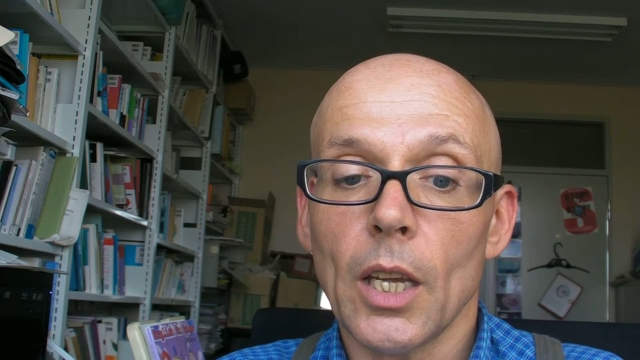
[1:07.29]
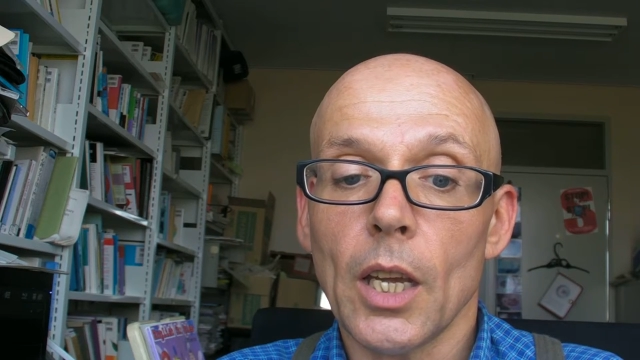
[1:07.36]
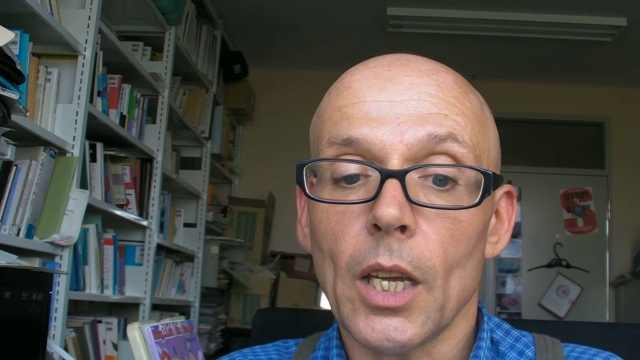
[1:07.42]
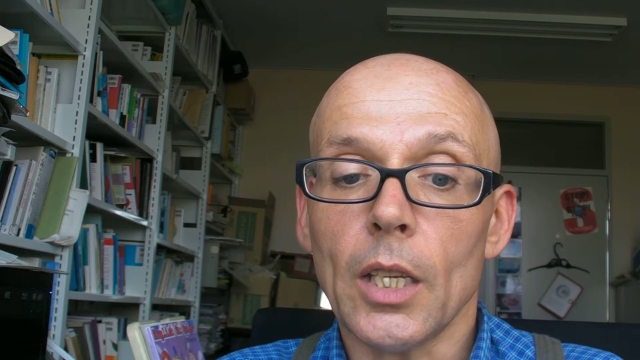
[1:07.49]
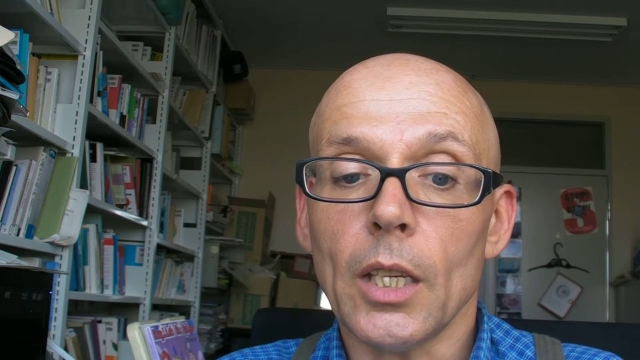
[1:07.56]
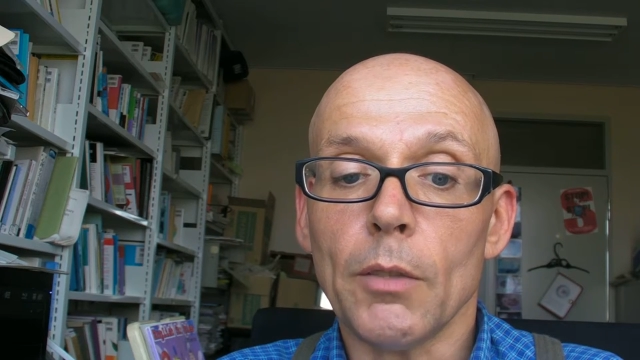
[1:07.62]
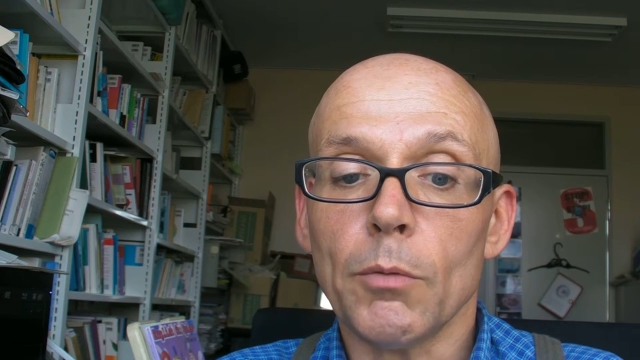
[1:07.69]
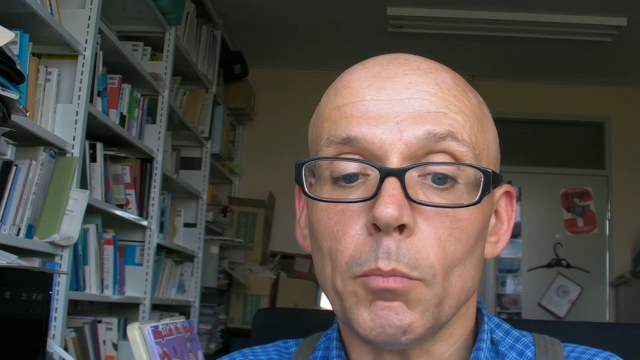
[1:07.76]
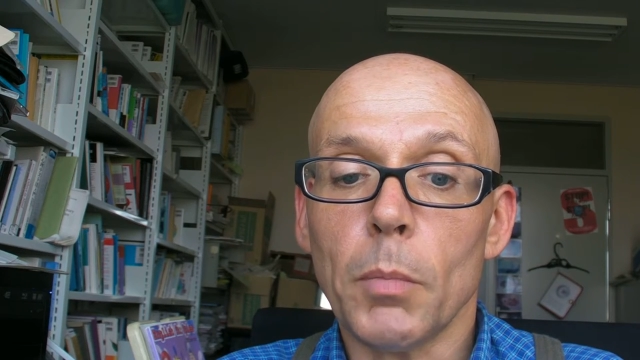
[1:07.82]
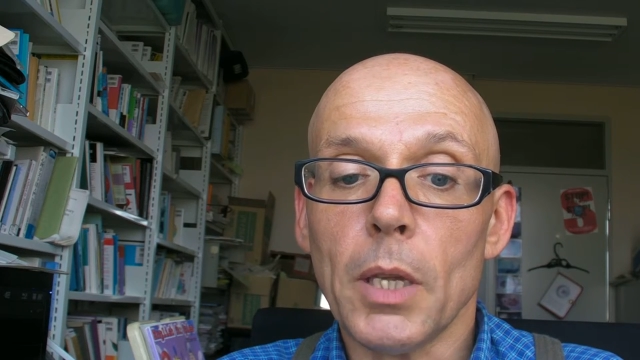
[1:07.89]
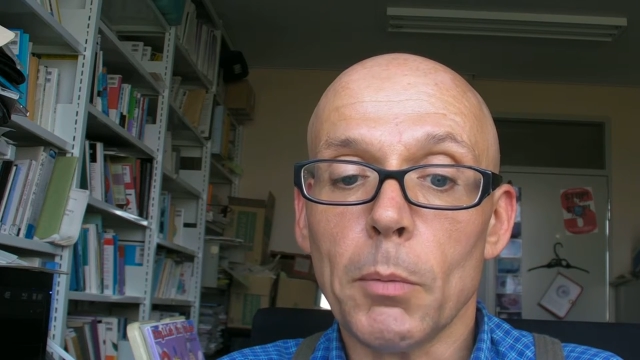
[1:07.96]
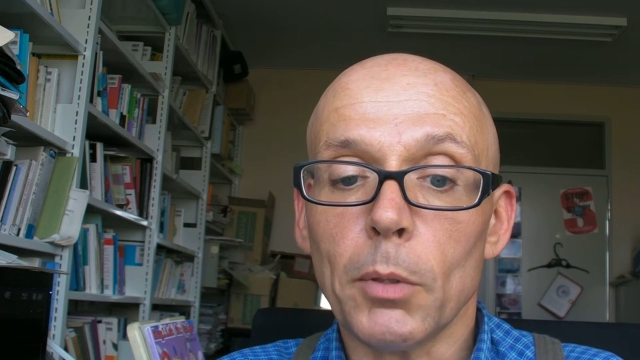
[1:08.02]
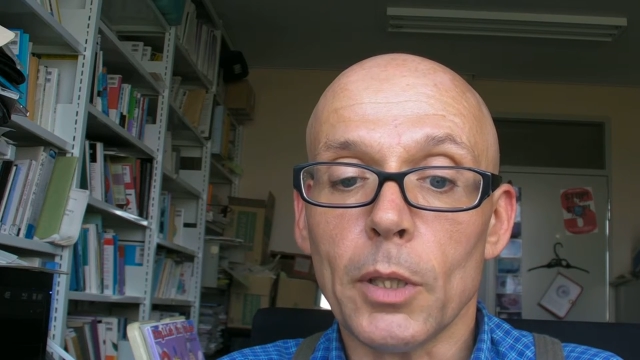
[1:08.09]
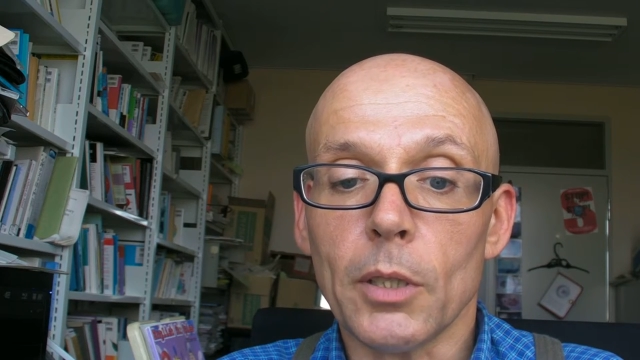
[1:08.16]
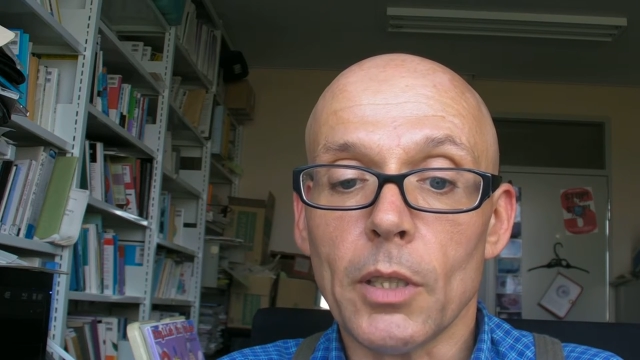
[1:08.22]
and even
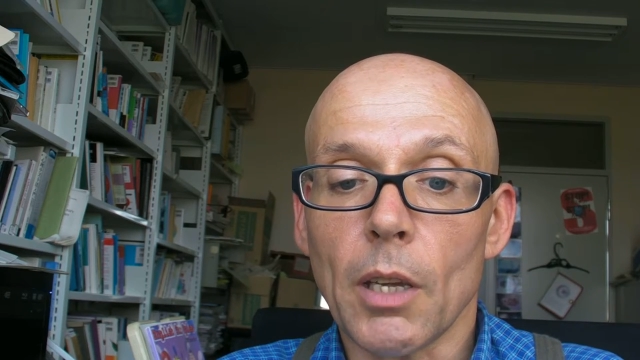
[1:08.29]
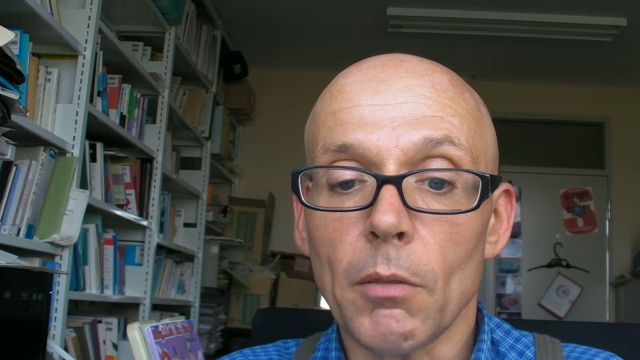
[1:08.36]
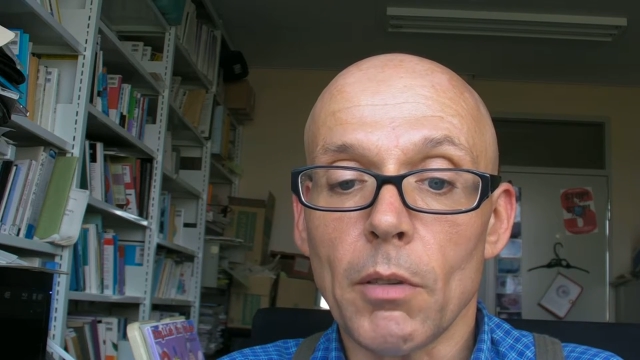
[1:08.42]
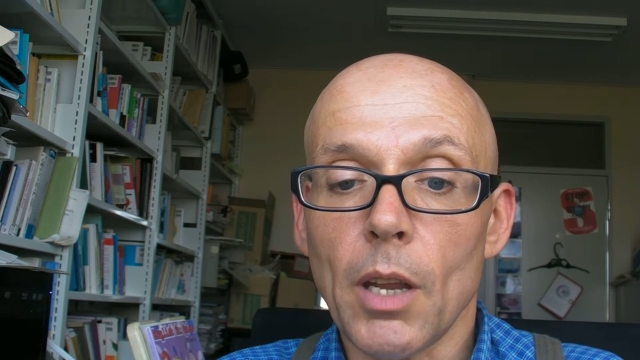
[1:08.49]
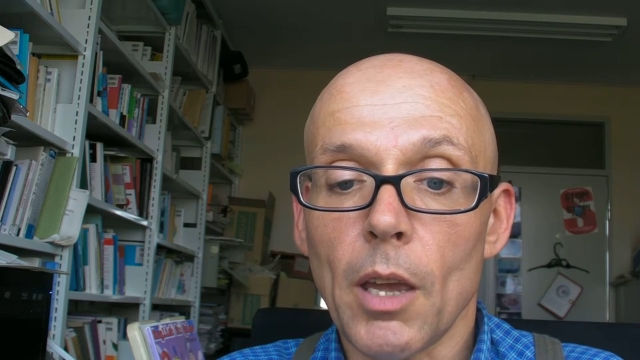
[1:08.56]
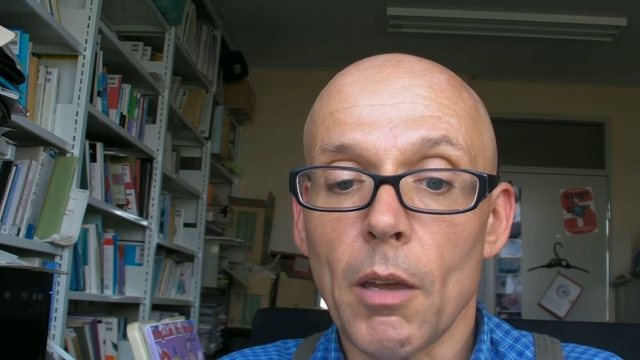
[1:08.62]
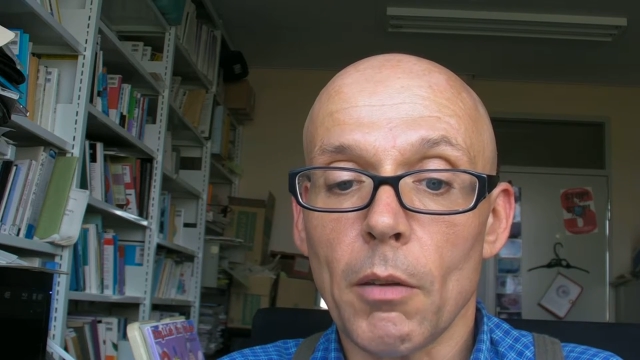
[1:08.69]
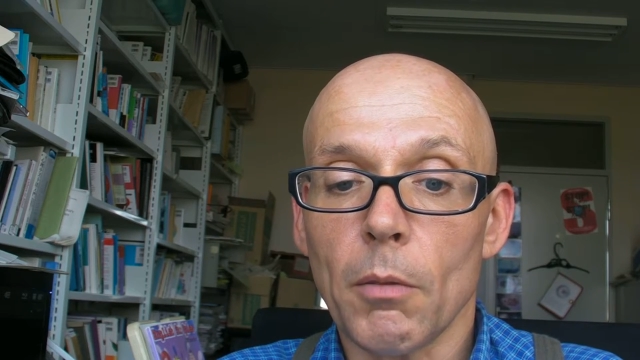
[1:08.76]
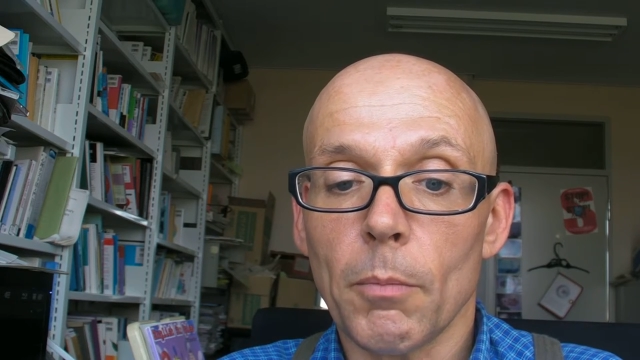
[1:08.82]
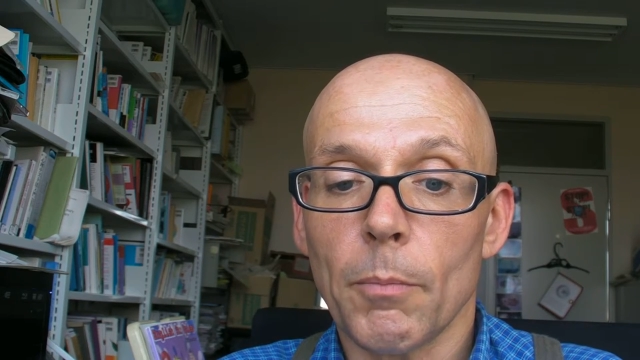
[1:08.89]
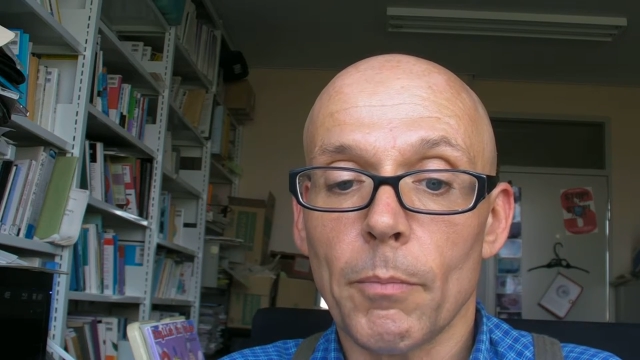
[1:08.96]
people you don't know.